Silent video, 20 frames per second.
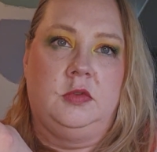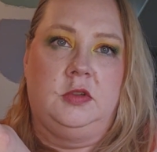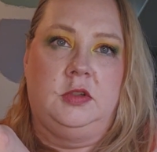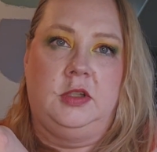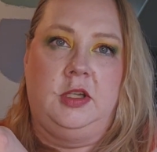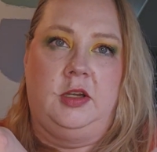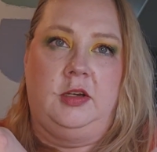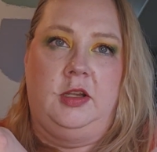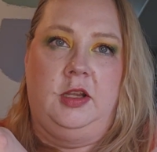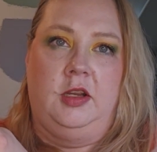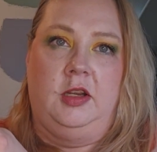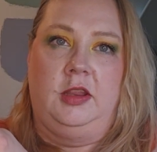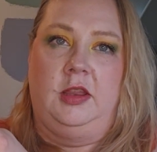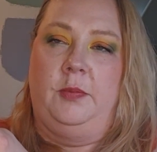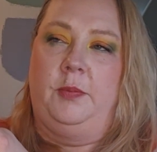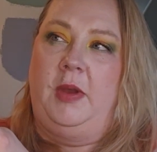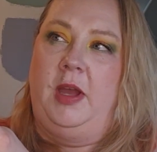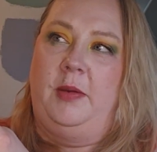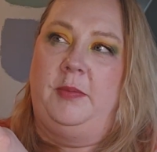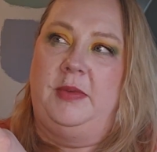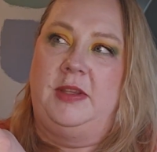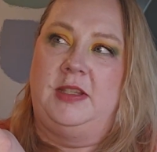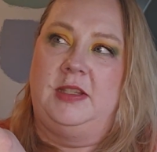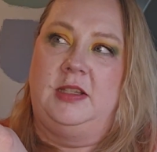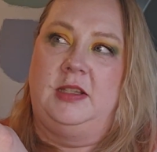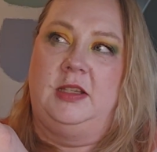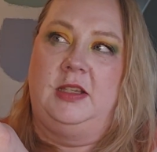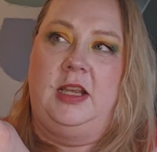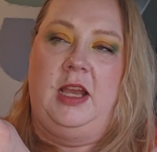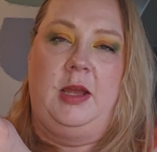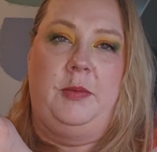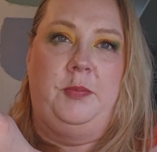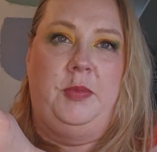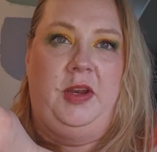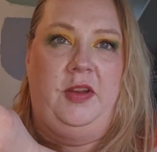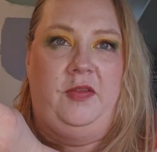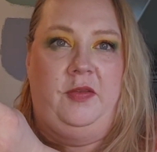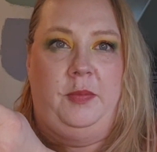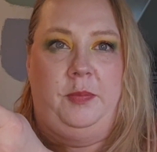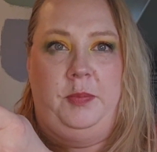Down here at the bottom, it's got a bit
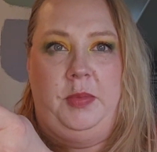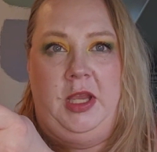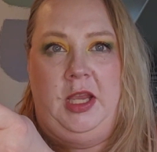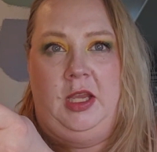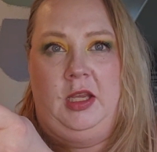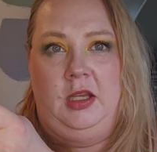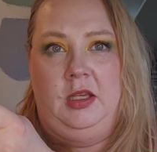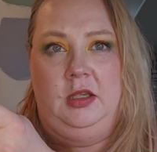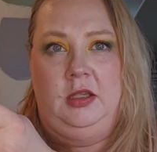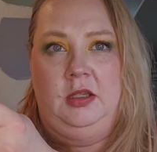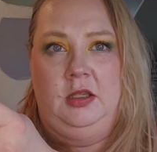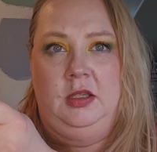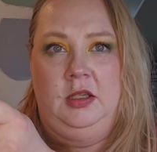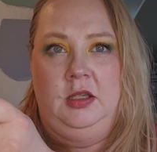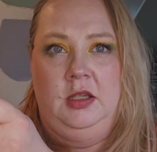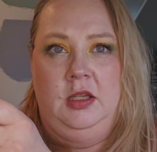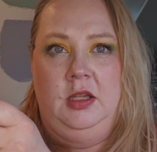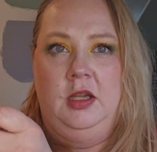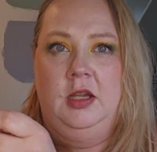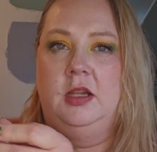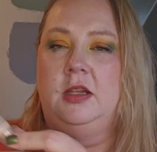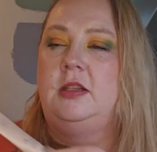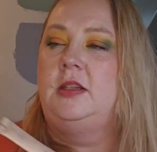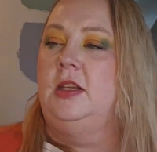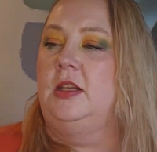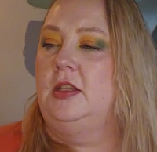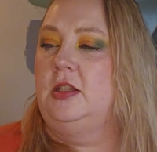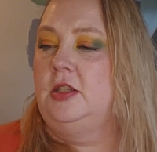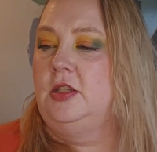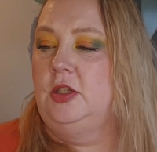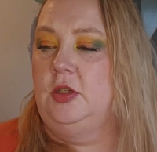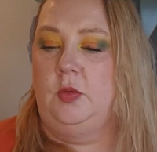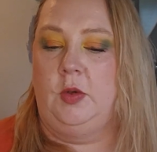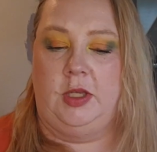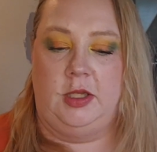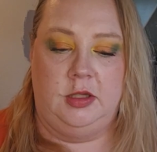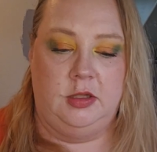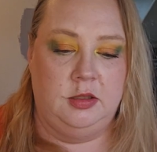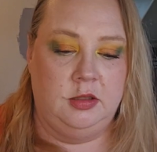of a pink tint to it.